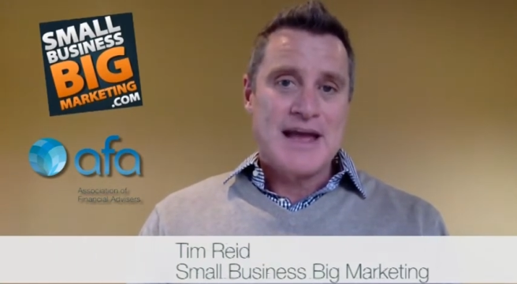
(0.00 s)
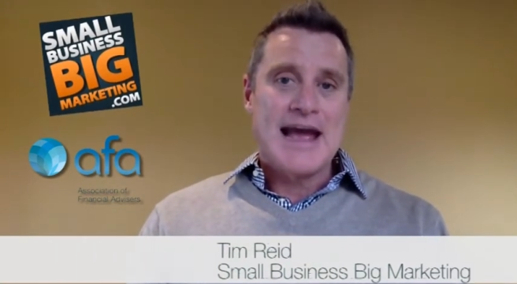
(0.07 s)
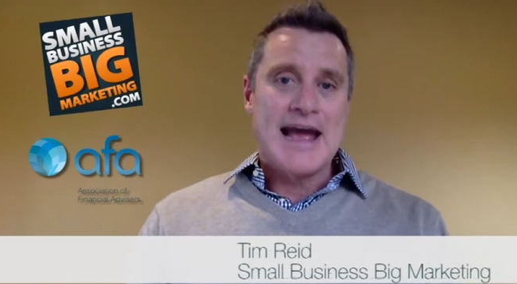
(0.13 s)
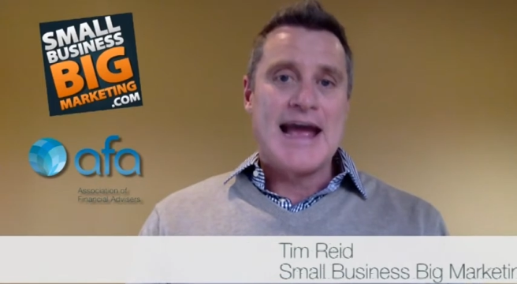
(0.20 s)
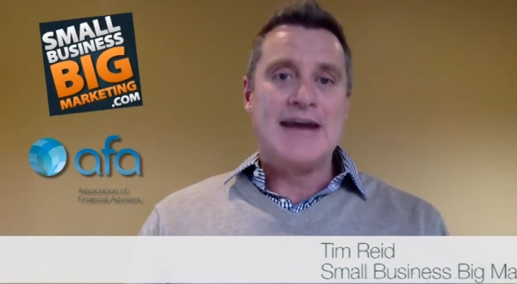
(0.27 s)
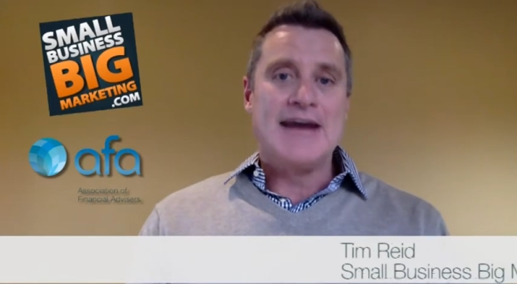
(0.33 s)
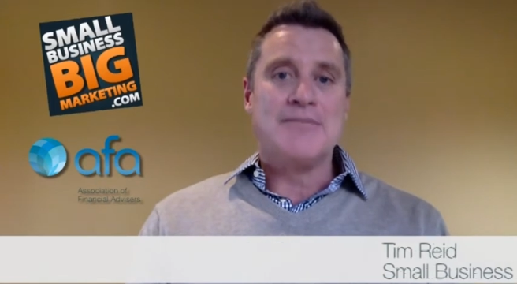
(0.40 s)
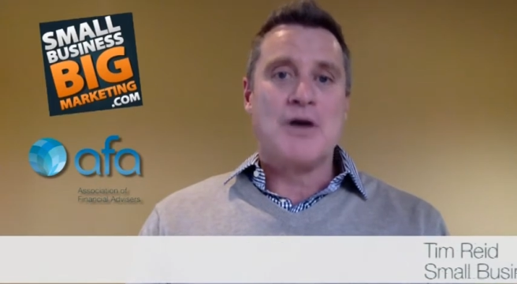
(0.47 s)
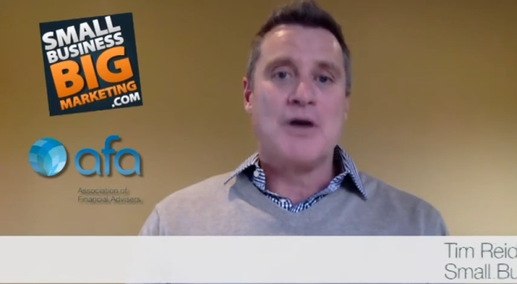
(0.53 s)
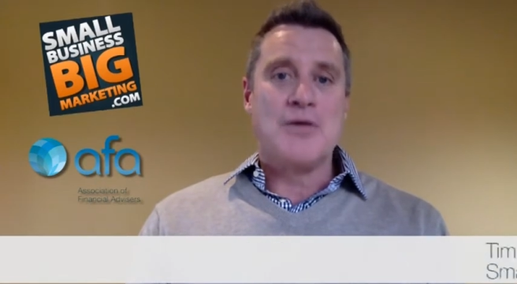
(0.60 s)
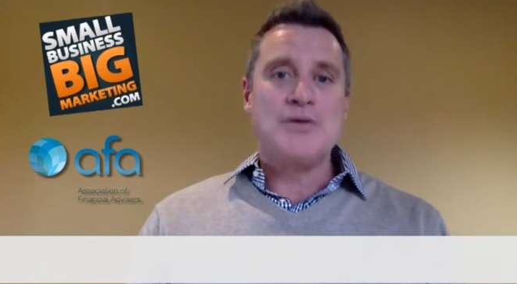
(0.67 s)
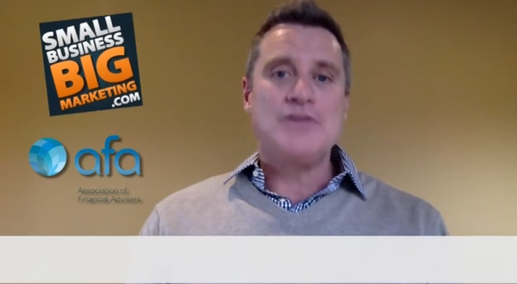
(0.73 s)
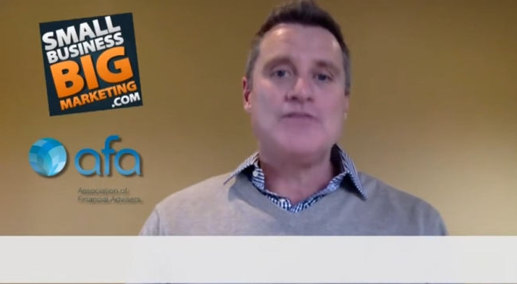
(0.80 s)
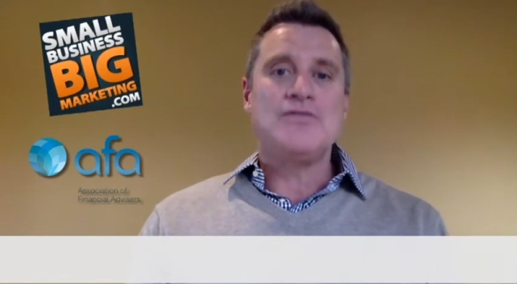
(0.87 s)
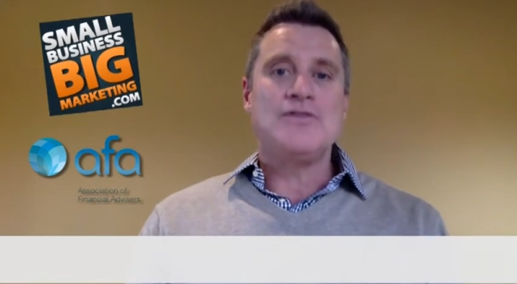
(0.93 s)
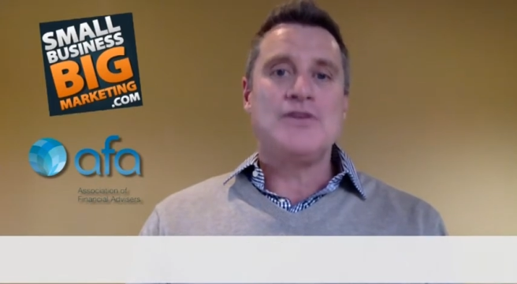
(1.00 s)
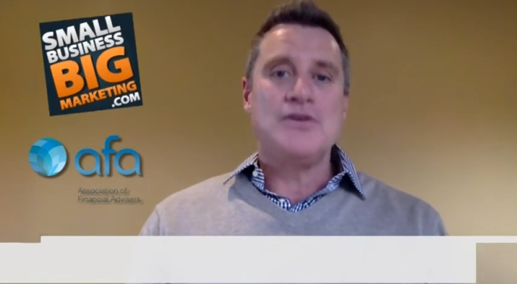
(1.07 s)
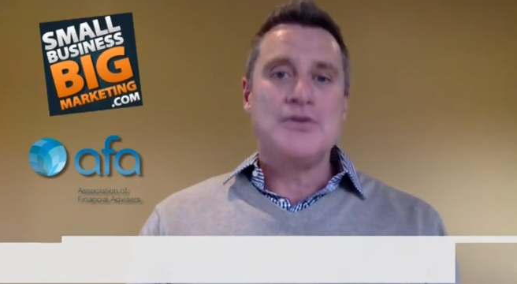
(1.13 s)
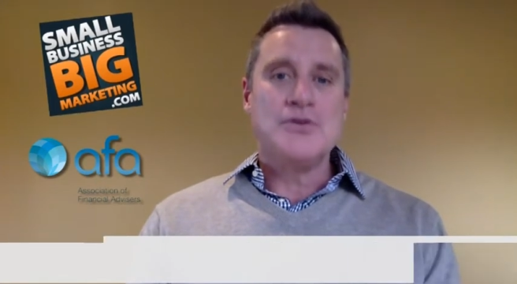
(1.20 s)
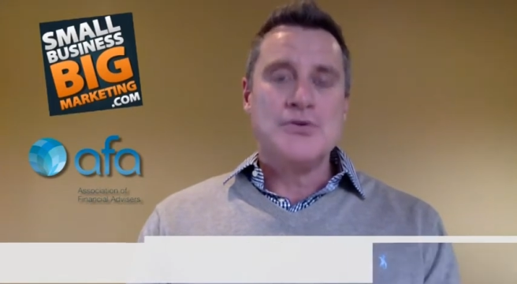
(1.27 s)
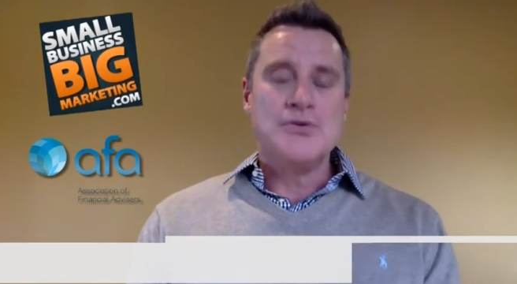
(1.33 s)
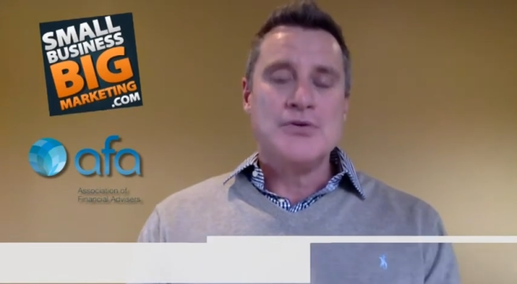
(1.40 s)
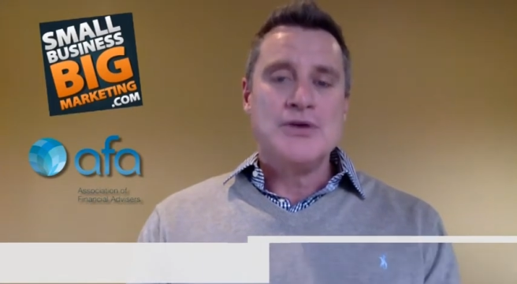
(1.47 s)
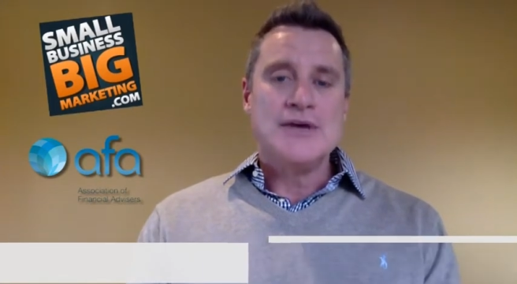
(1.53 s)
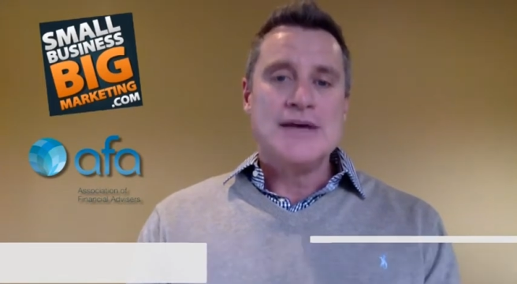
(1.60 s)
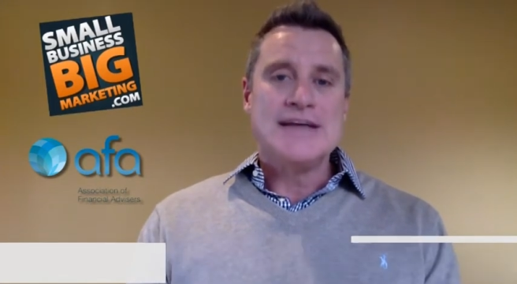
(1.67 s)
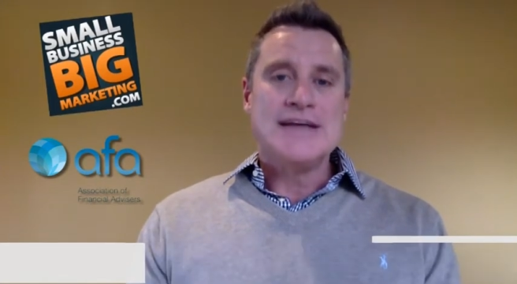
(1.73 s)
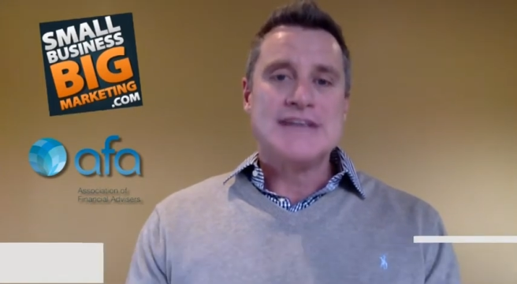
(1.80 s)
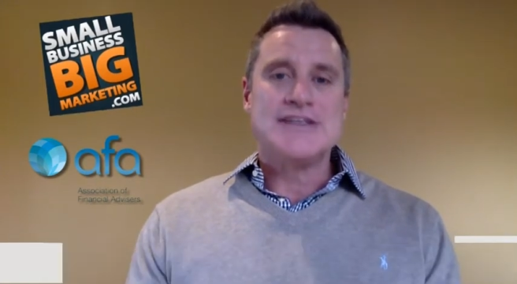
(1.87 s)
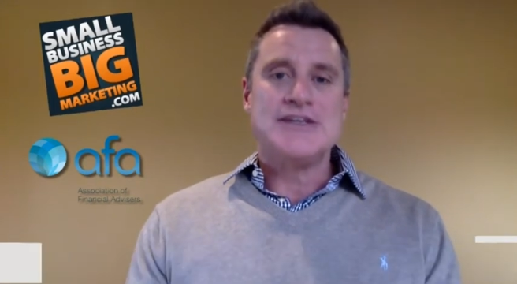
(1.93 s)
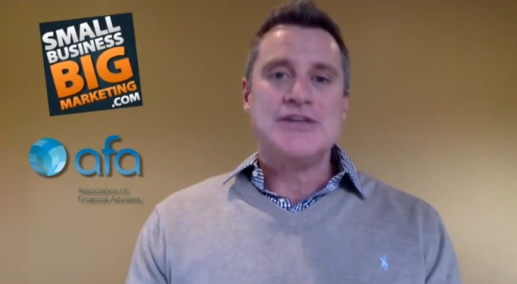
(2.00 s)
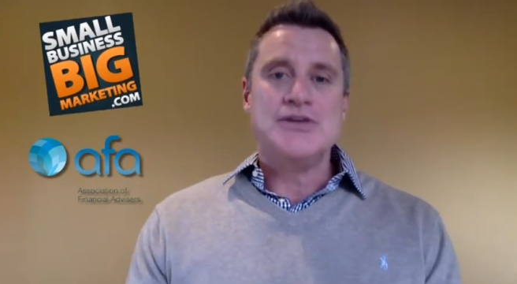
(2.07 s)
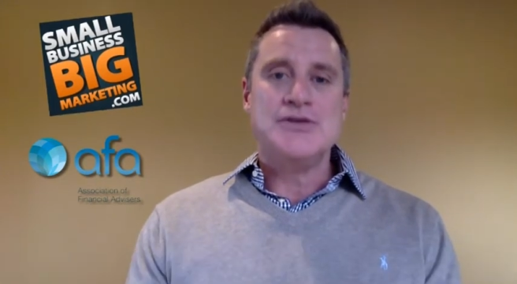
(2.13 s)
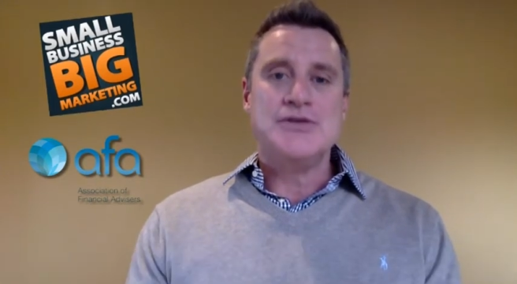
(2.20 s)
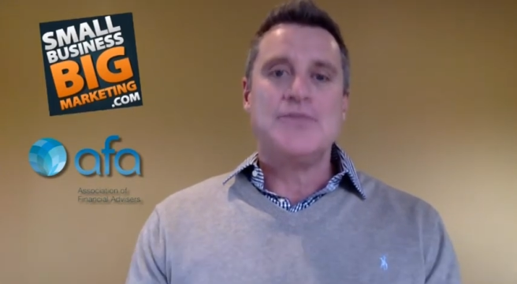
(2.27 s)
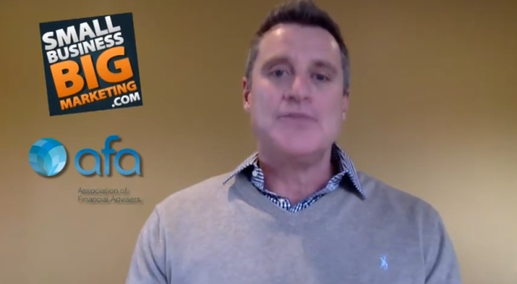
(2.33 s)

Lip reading: and my wish for you is that you